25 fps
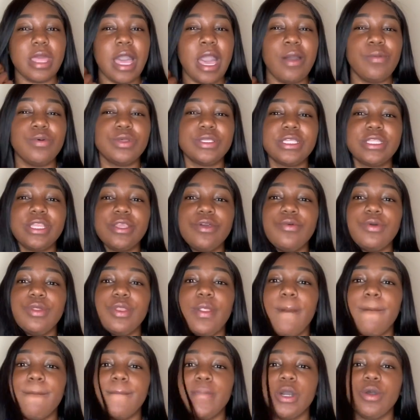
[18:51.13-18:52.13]
I was still
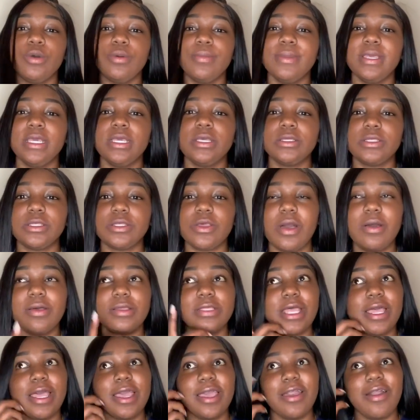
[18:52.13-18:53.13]
in a moment. So I
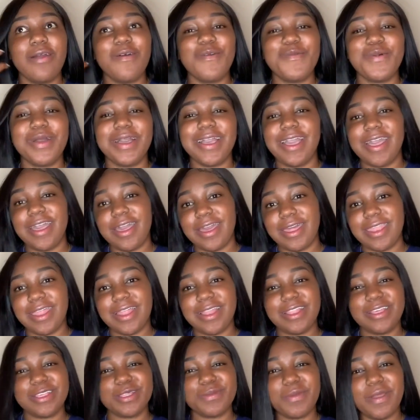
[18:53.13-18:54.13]
was like, oh my God,
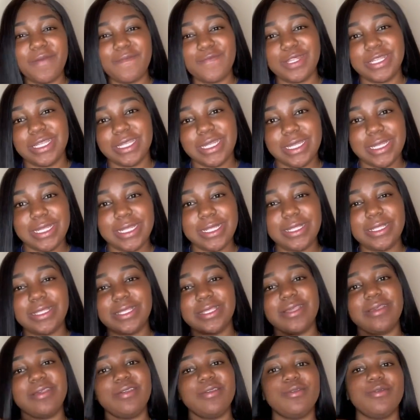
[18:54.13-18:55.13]
I lost my virginity
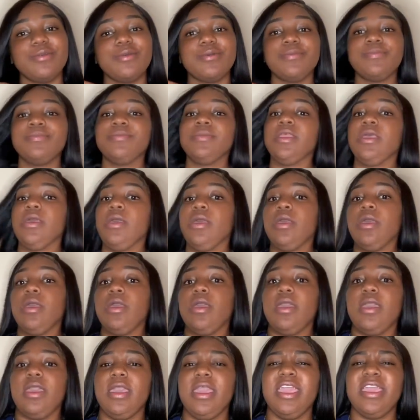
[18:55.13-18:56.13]
to him.
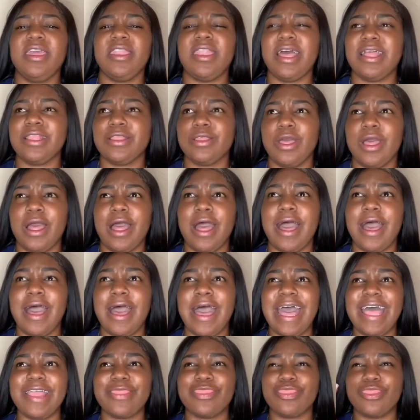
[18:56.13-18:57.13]
And I,
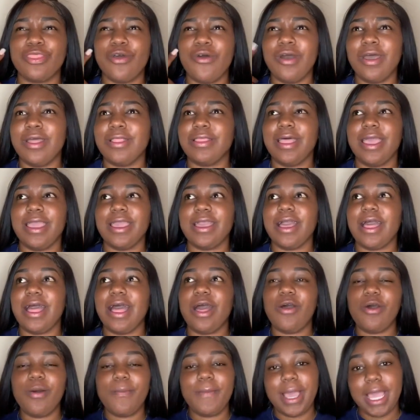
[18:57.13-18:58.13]
I thought like,
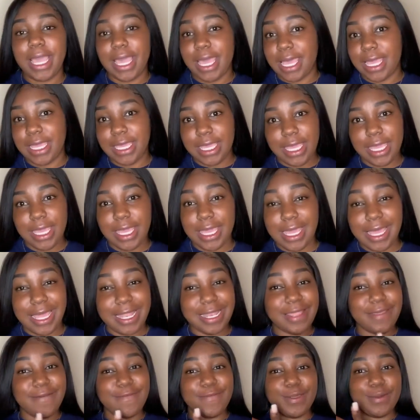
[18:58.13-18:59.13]
oh my God, yeah, I
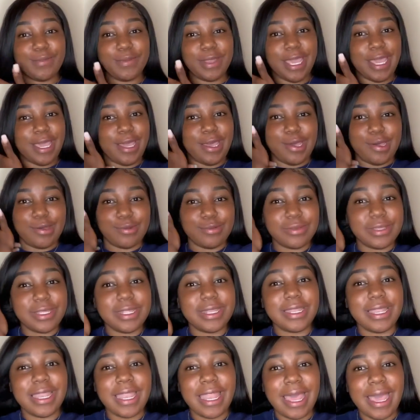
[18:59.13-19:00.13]
love him now. Da,
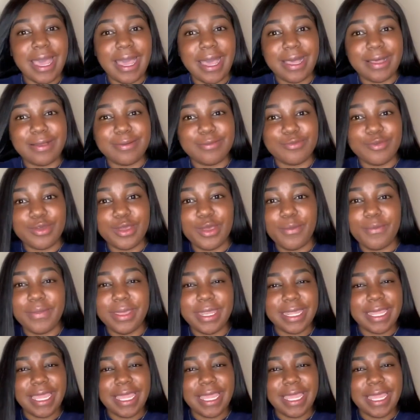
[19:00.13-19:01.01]
da, da, We're going to be